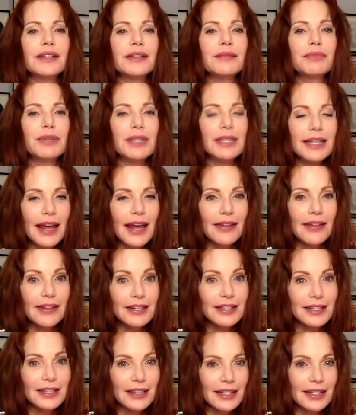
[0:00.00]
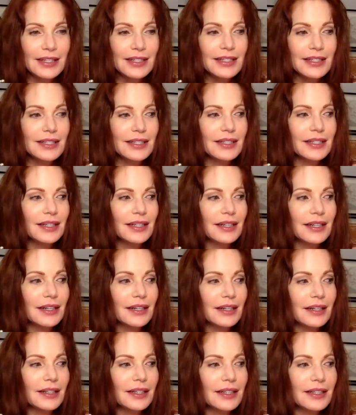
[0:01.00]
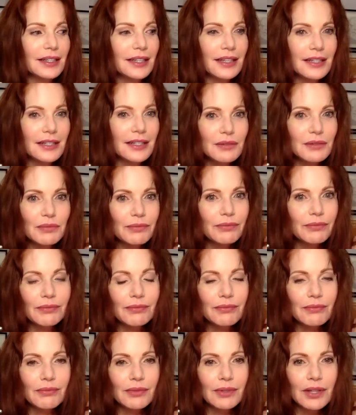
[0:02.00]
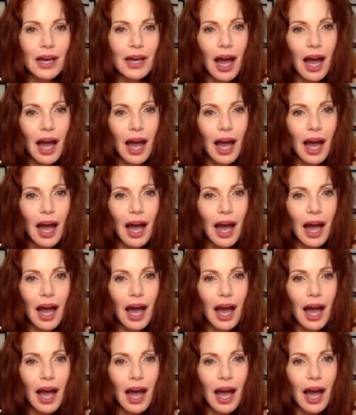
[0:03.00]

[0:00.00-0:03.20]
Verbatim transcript: But yeah, this is the